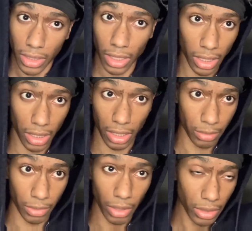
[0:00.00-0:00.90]

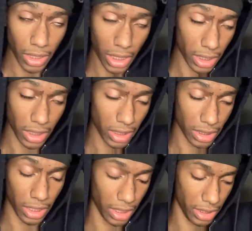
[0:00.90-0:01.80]
don't look at these
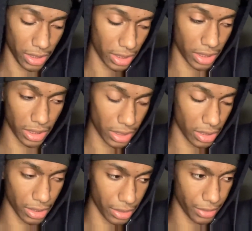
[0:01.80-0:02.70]
things as
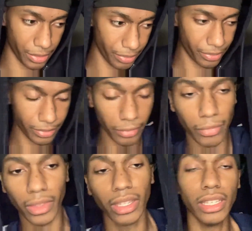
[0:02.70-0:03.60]
a
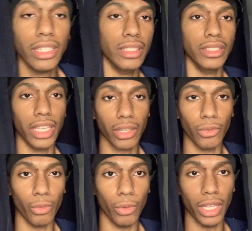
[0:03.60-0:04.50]
negative
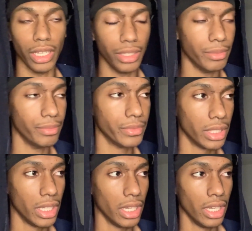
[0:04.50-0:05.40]
way,
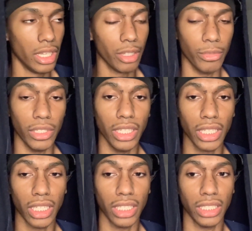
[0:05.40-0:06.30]
but look
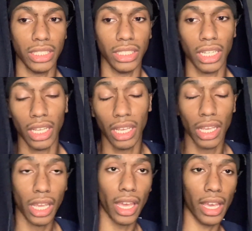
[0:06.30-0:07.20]
at it
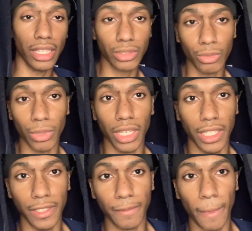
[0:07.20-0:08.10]
as a
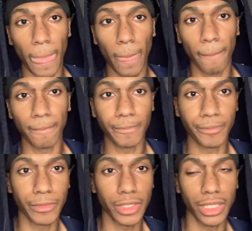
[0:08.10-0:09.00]
way
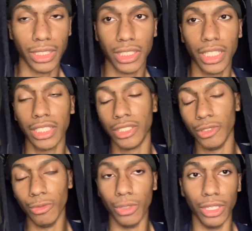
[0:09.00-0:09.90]
to set
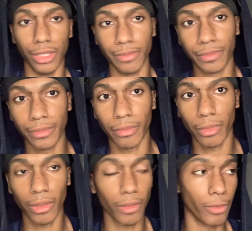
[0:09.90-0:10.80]
you up
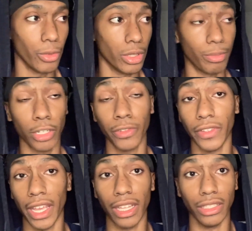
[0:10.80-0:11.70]
for the perfect
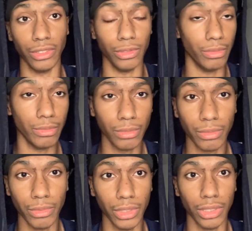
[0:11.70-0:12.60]
alley-oop.
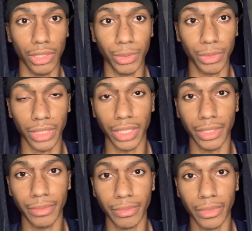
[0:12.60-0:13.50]
You know what I'm saying?